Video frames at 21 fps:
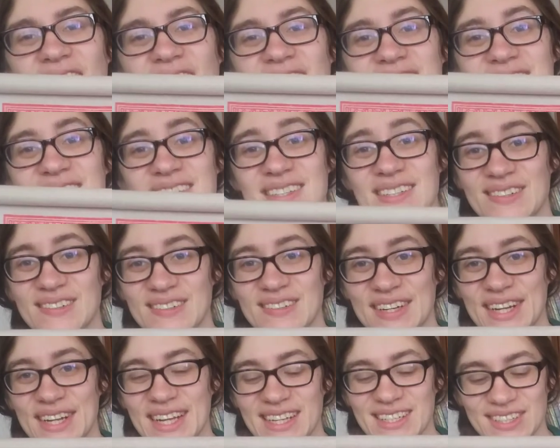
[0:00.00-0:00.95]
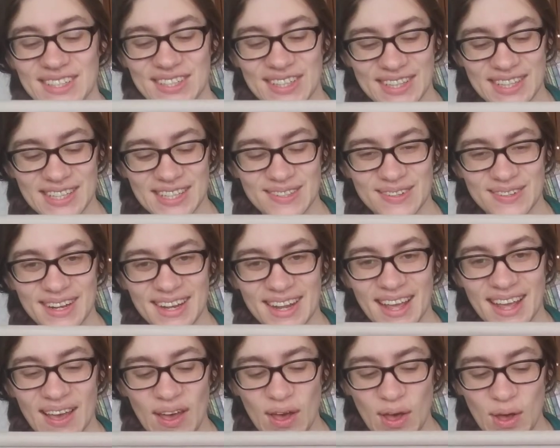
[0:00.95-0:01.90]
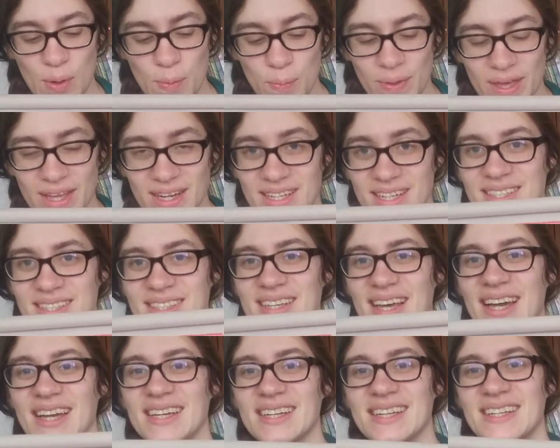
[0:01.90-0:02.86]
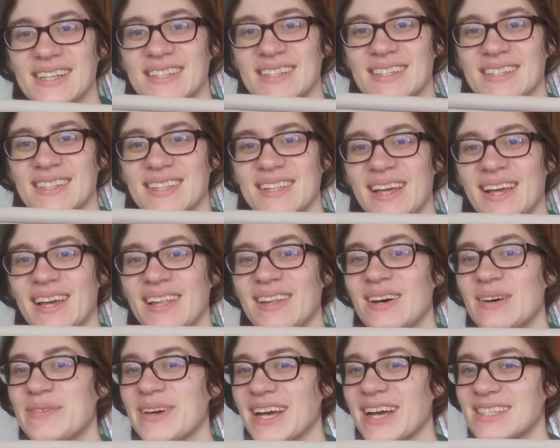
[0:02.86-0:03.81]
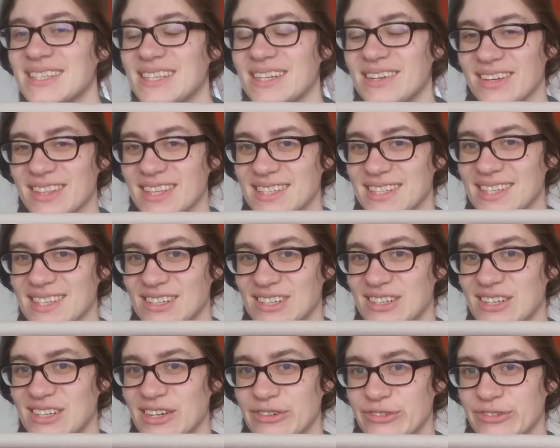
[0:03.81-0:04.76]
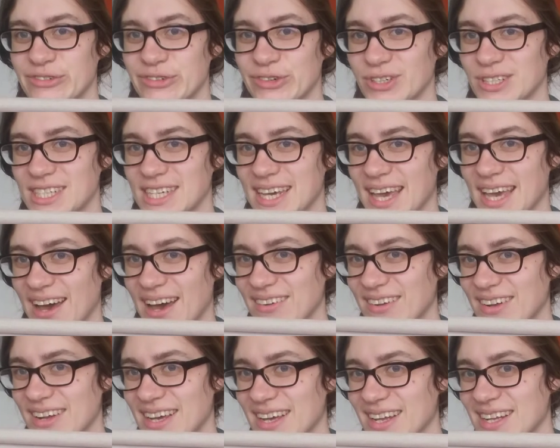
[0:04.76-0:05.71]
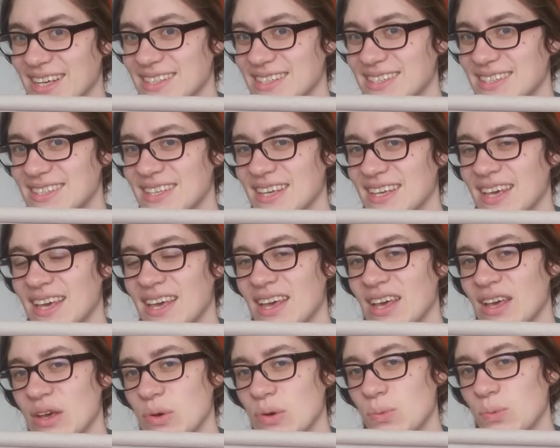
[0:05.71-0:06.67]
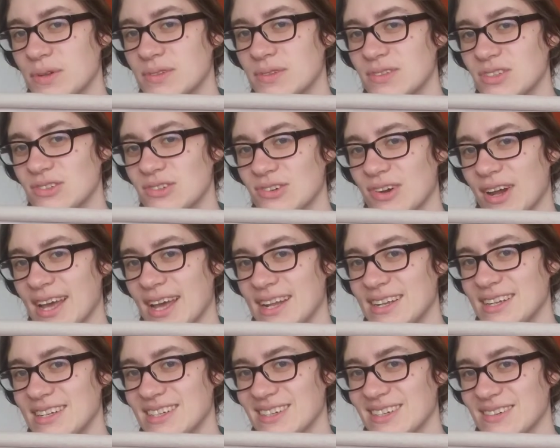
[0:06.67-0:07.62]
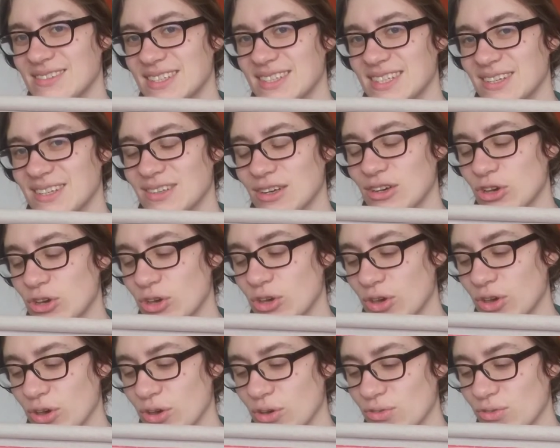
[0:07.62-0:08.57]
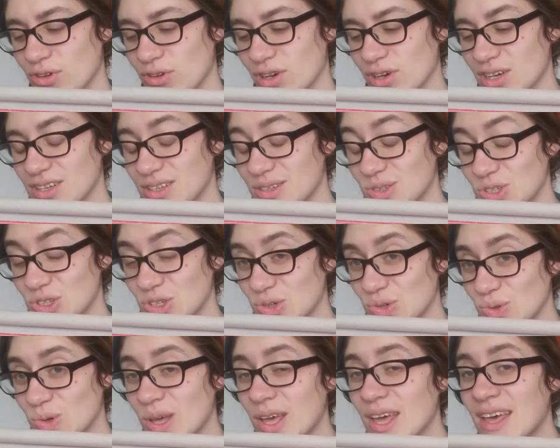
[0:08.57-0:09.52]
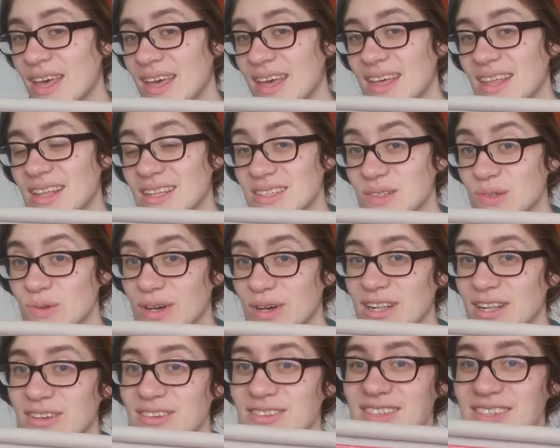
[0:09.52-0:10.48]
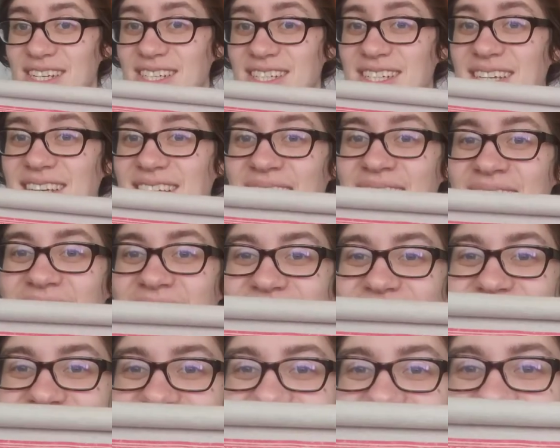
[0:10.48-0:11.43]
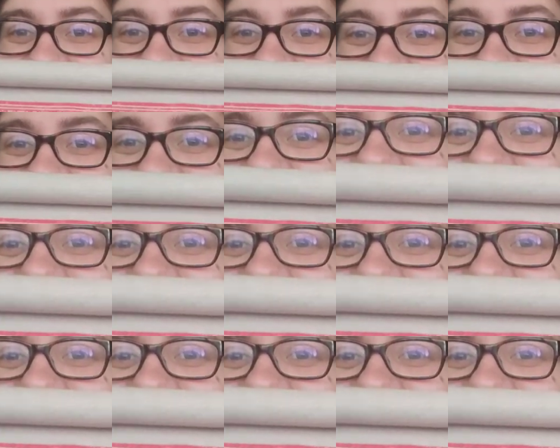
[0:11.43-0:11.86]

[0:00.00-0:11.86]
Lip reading: Still really enjoying this one. It doesn't look like a lot, but considering this is on a 40 count and it's one strand of silk over two, there's quite a lot of stitching actually.